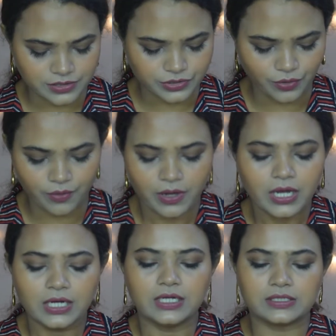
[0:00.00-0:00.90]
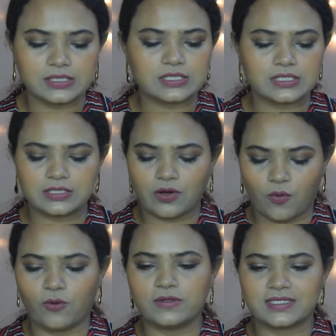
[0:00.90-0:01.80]
So this is the
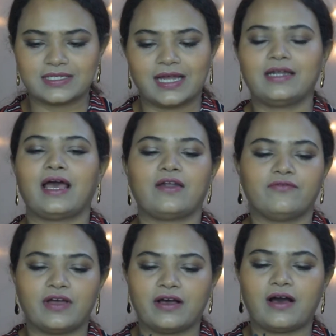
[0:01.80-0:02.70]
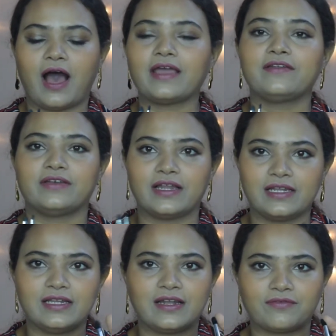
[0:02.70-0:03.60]
whole set, and I
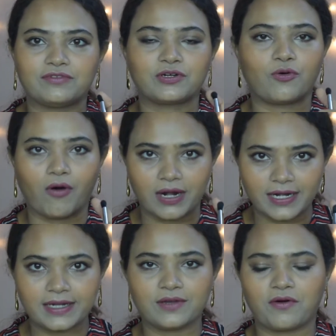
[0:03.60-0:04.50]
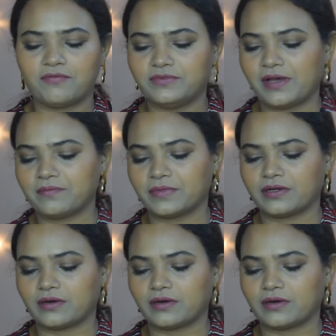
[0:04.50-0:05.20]
really love the quality of them.